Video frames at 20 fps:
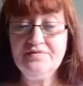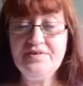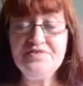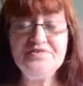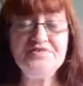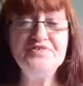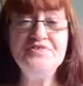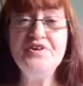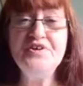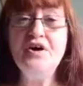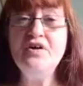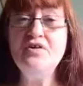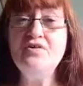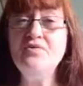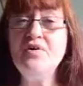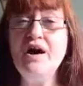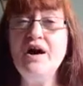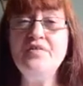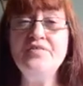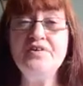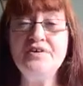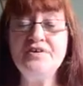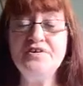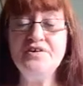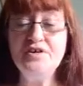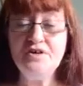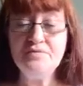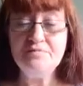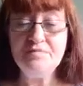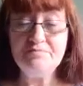There's no other
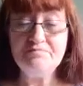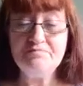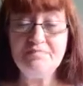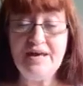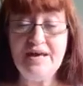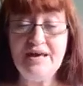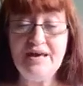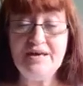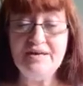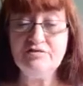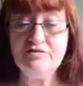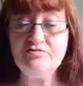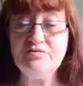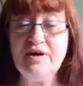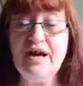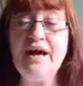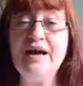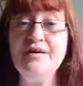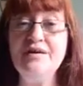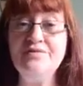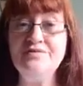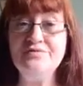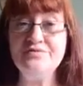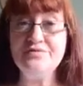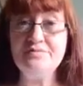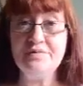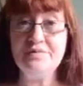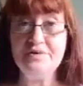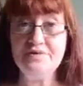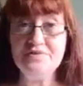human being
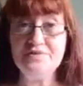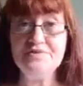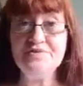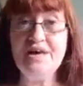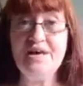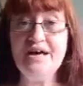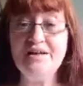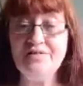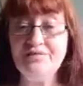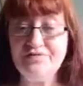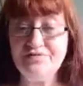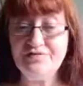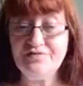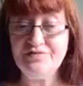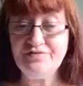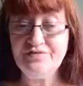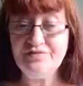around but yourself.